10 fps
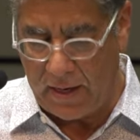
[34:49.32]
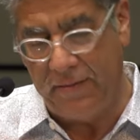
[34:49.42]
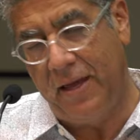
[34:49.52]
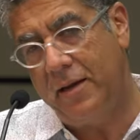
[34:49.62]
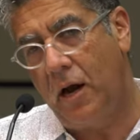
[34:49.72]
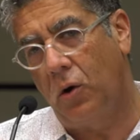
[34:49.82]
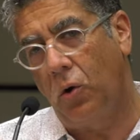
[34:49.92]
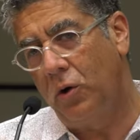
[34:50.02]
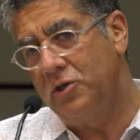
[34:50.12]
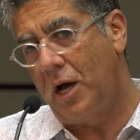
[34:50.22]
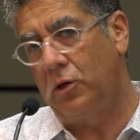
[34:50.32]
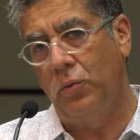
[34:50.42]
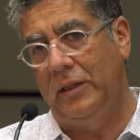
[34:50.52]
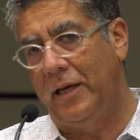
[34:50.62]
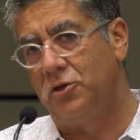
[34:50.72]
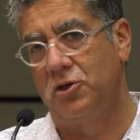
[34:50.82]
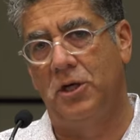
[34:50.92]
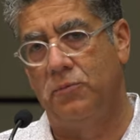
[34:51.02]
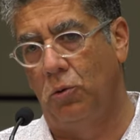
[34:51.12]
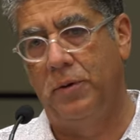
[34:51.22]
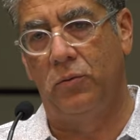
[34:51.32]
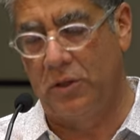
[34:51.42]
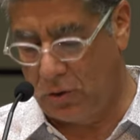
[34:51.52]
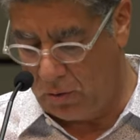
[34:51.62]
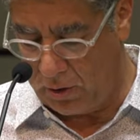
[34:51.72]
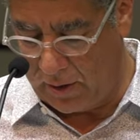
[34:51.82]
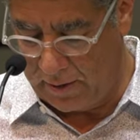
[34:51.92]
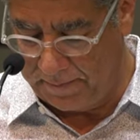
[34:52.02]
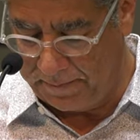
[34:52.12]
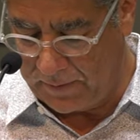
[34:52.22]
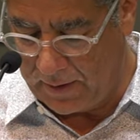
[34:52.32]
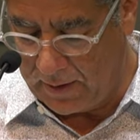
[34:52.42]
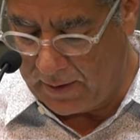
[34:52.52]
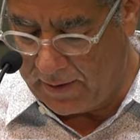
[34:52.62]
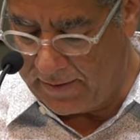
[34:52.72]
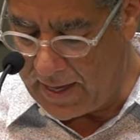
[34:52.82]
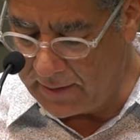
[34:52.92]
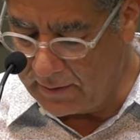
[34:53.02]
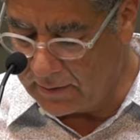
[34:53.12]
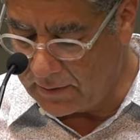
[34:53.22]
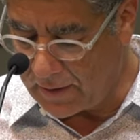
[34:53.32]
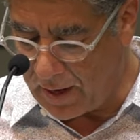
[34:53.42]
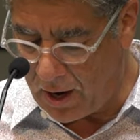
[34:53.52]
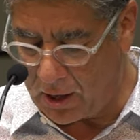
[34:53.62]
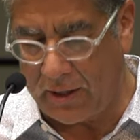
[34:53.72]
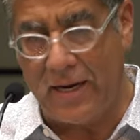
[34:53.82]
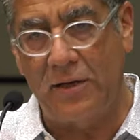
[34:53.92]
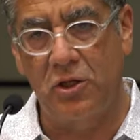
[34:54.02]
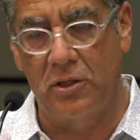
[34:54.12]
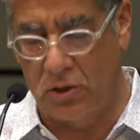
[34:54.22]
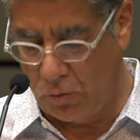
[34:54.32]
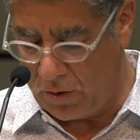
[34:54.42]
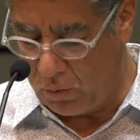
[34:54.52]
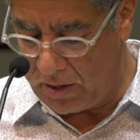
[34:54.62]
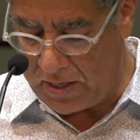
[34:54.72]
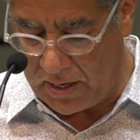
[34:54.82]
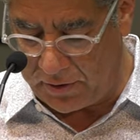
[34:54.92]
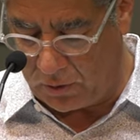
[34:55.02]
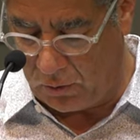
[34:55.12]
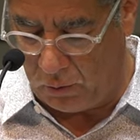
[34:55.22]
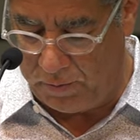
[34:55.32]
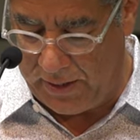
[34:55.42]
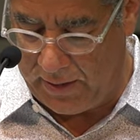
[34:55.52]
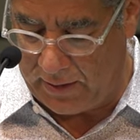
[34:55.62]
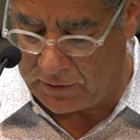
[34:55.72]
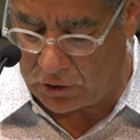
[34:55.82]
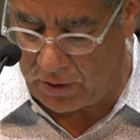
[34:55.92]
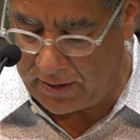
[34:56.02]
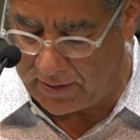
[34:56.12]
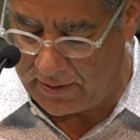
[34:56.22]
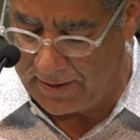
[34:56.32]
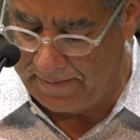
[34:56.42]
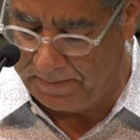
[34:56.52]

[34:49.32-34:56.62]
And then our horizontal relationships will be restored. Then our connections with one another will be strengthened.